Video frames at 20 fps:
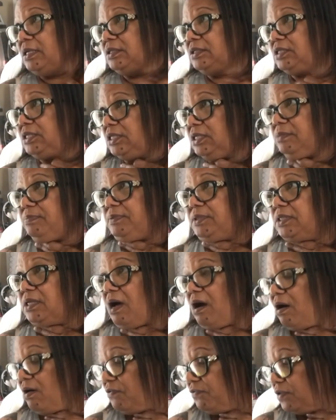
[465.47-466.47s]
tips
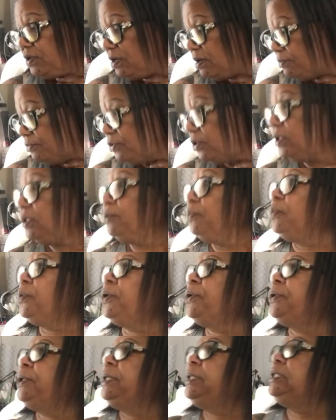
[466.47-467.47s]
off, and I'm really
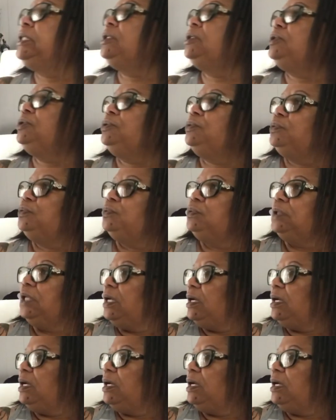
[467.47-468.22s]
worried too,